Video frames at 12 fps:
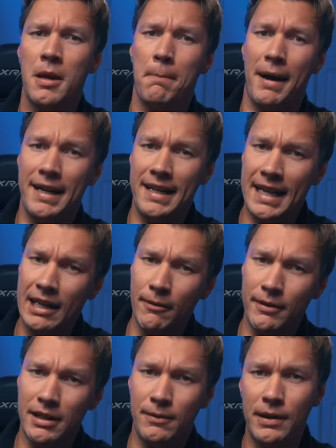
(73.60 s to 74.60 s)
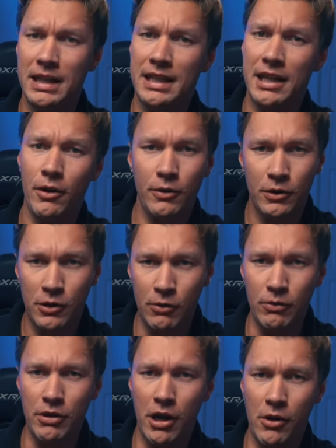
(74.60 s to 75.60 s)
By the end of this video,
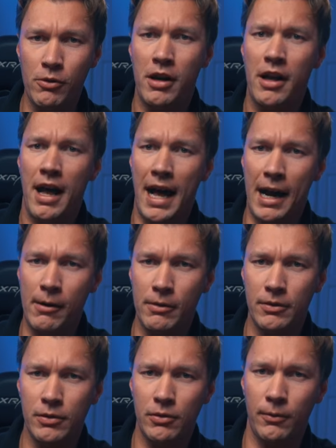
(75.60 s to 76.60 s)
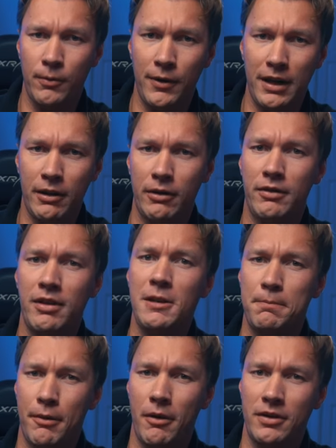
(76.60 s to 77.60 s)
you know how to configure these
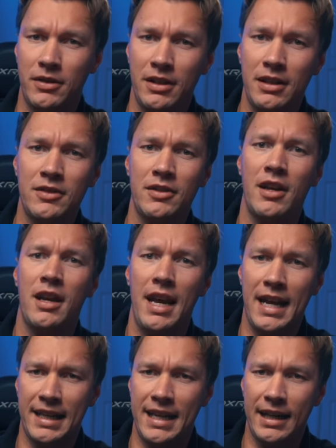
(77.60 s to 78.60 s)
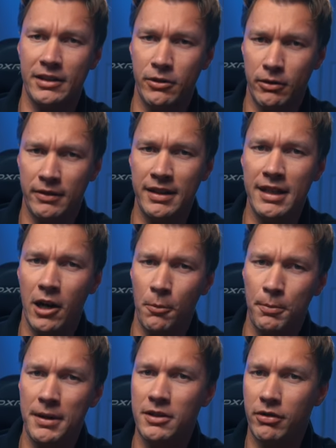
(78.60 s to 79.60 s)
policies and get your
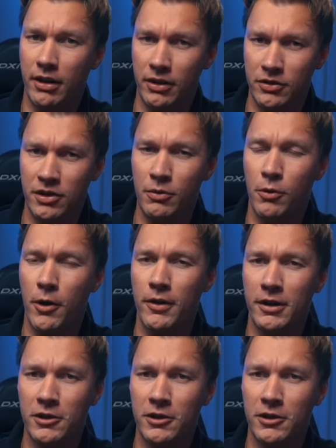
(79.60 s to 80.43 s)
DLP strategy running